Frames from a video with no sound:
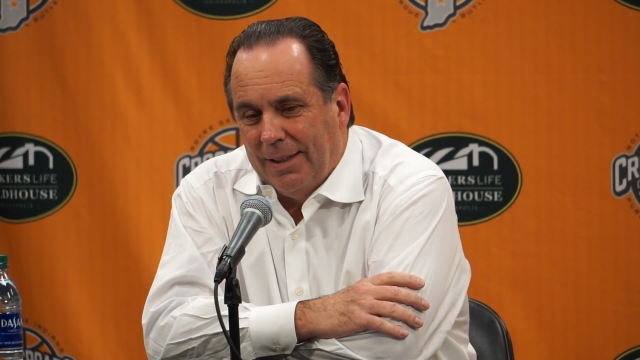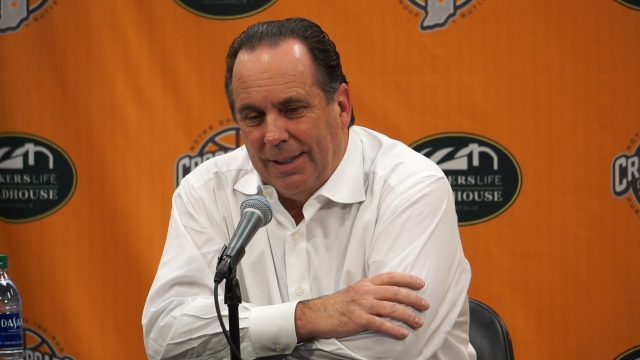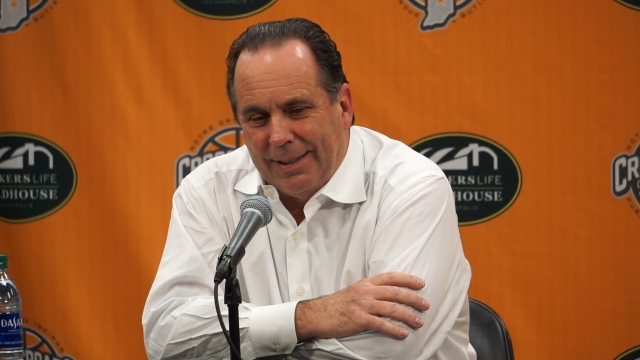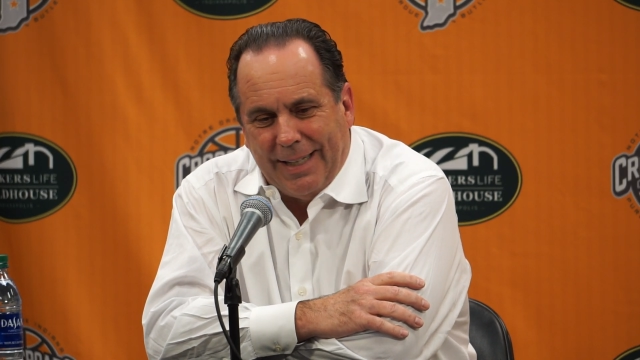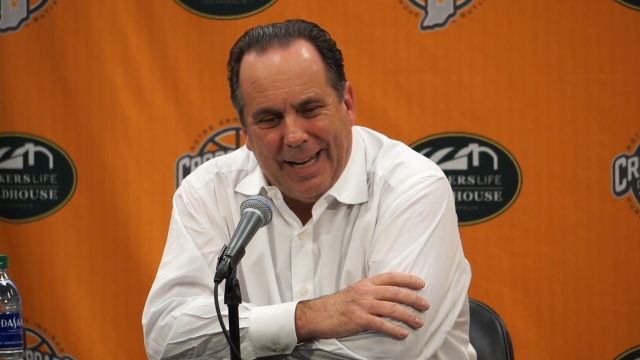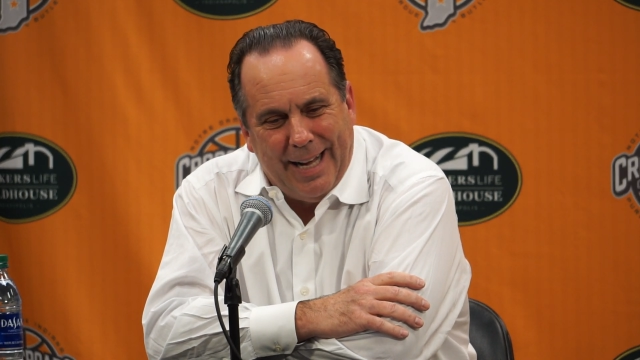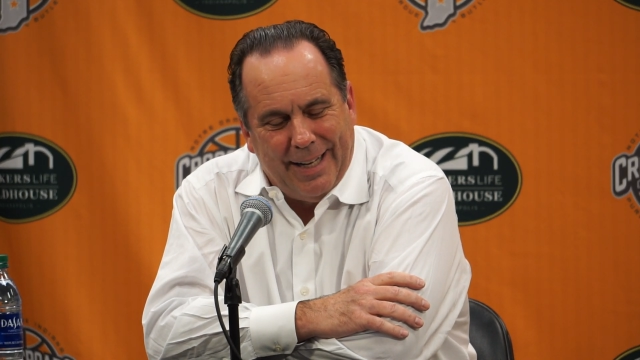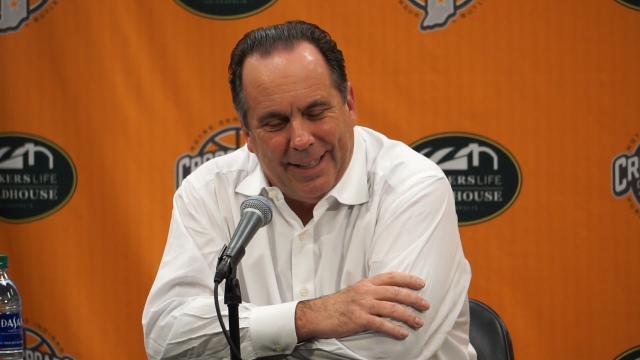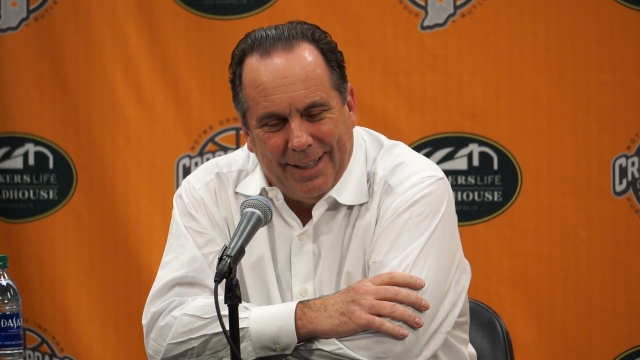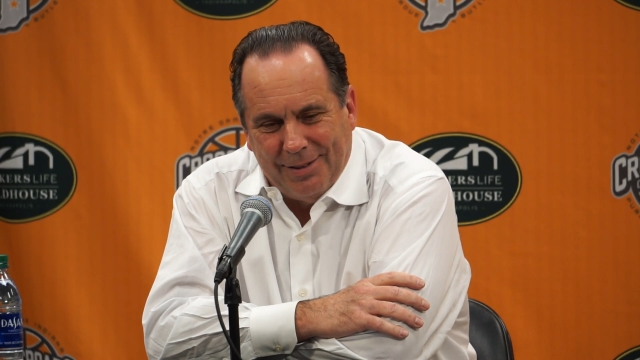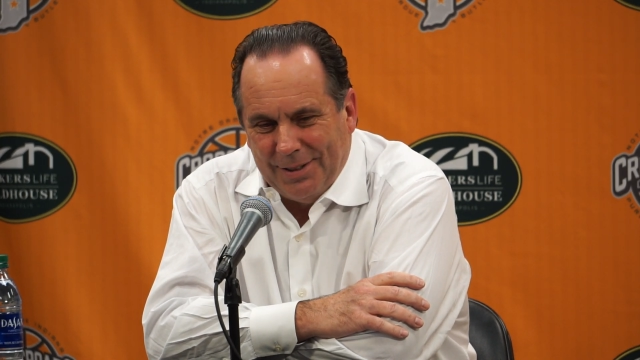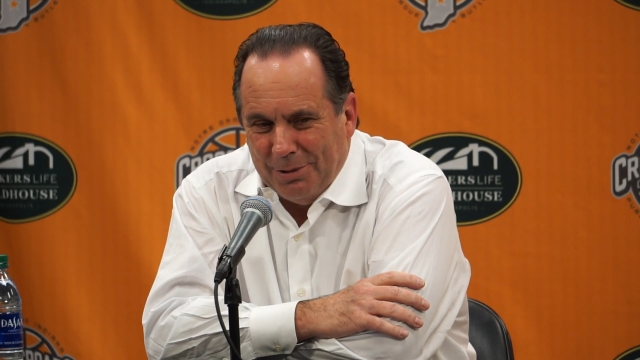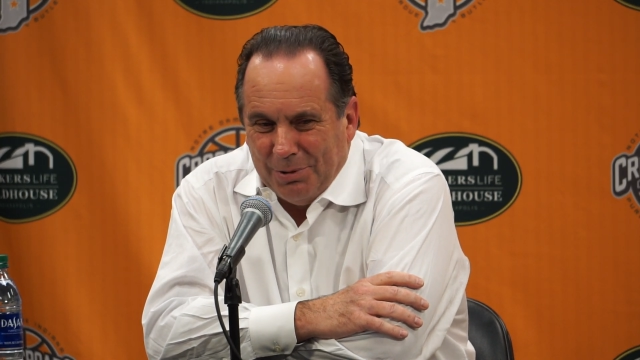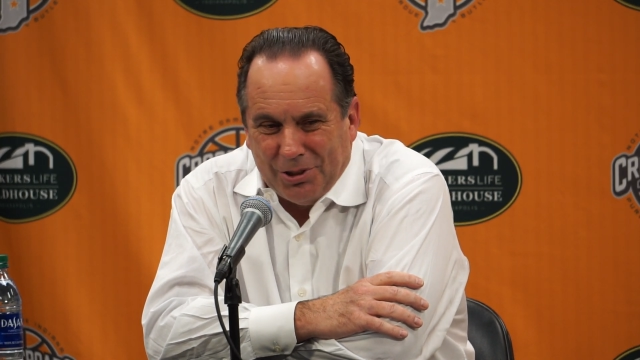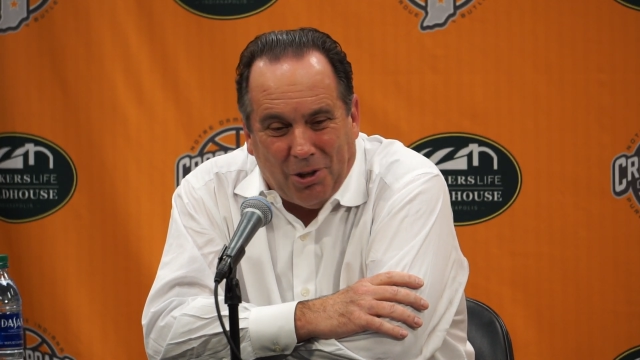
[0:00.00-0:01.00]
It kind
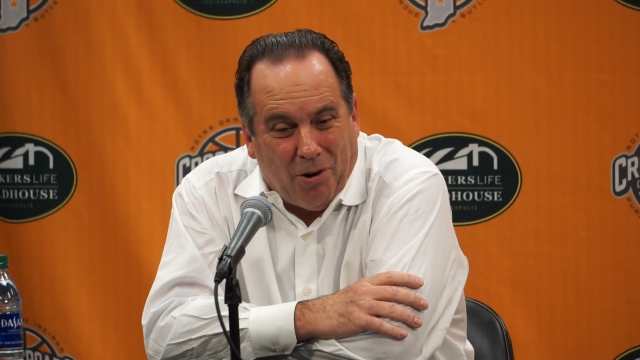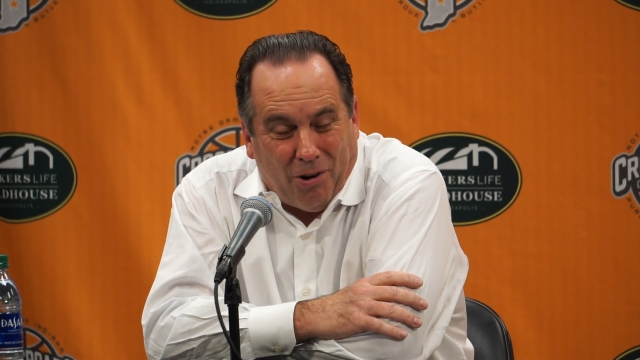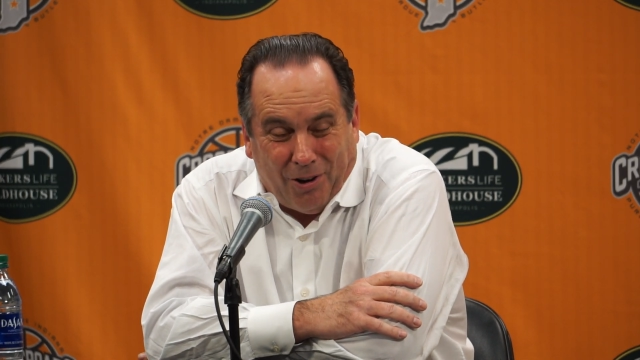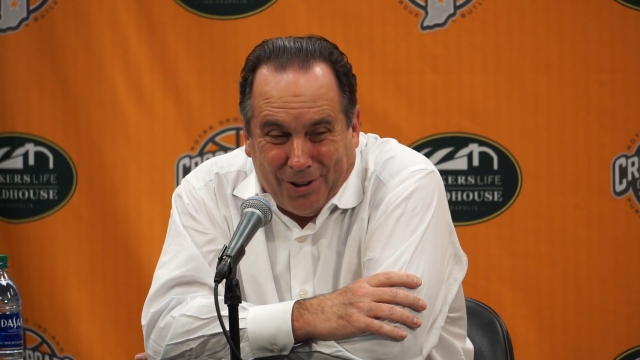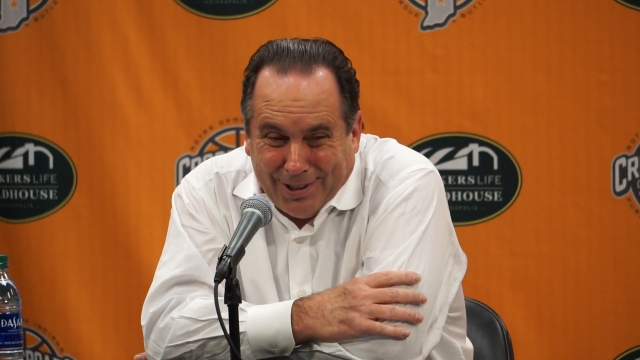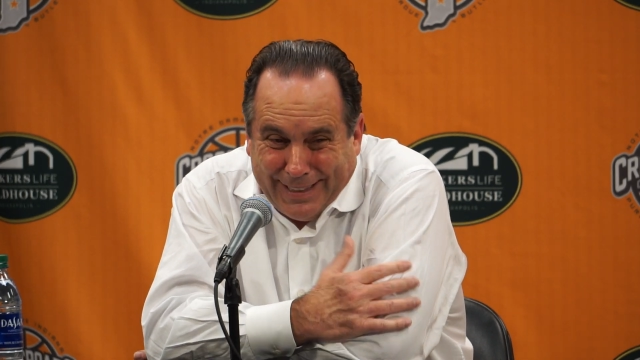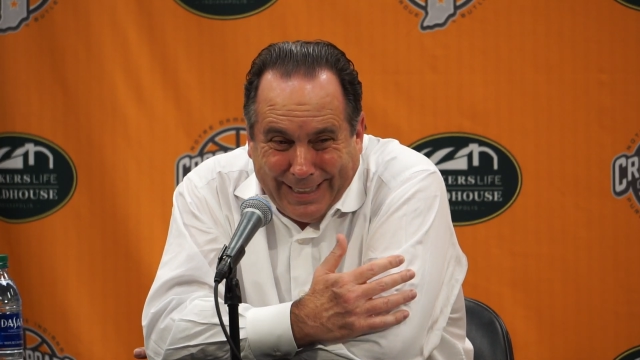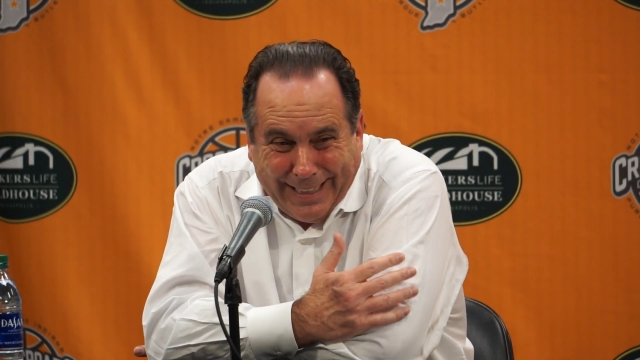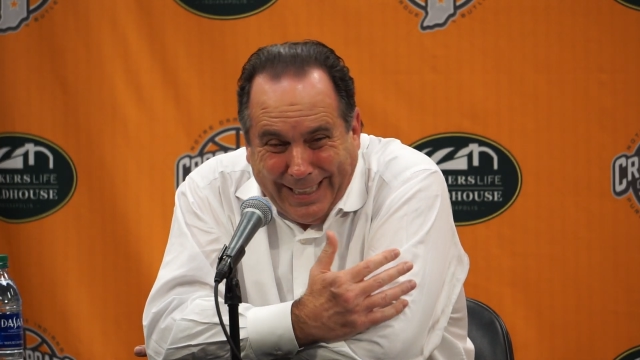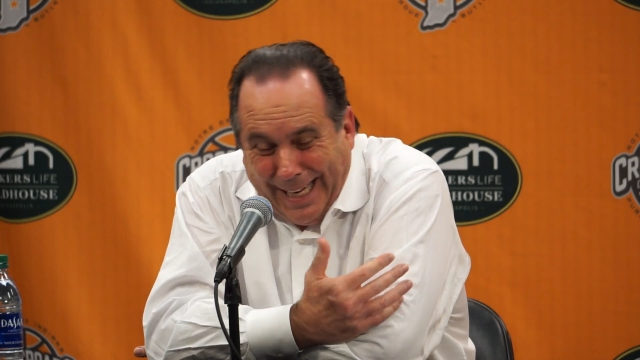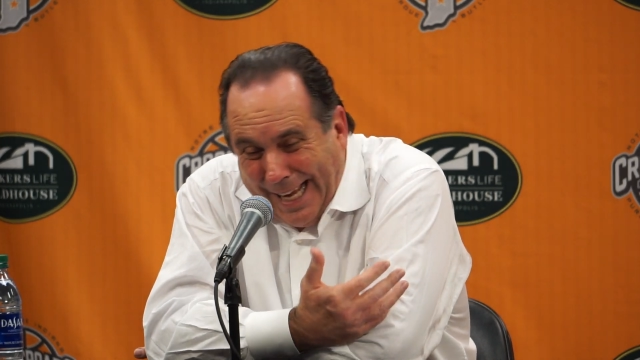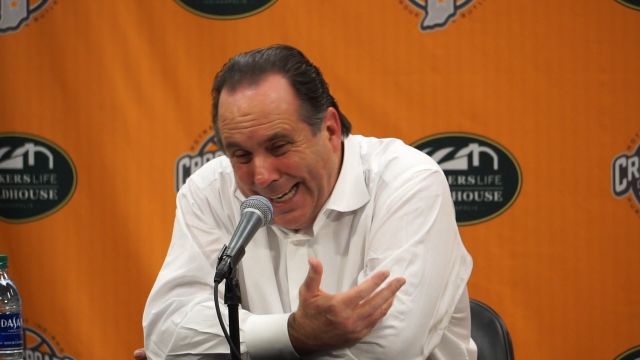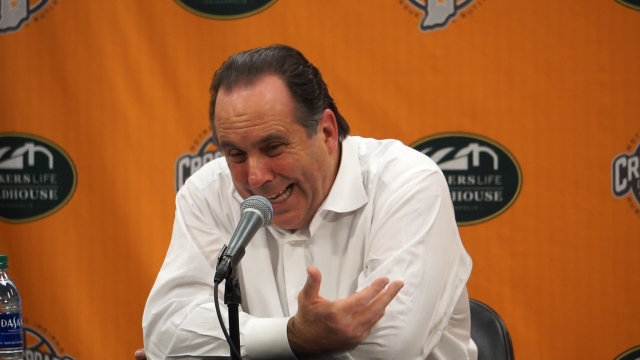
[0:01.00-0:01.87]
of, it was hard to get